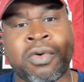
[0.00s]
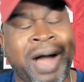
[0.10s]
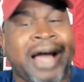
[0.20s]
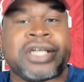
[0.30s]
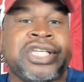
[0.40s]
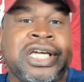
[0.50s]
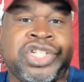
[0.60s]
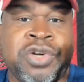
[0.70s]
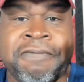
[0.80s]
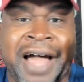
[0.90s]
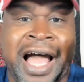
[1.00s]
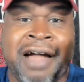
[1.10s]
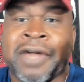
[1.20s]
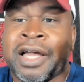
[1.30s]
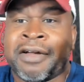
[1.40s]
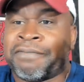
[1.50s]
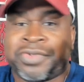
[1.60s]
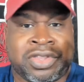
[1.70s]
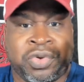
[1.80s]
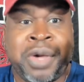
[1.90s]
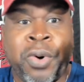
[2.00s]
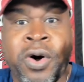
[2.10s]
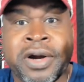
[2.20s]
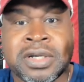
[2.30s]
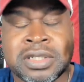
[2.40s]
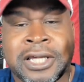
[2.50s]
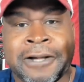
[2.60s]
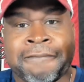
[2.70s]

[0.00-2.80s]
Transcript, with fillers: Why? Cause she ain't shooting five three pointers.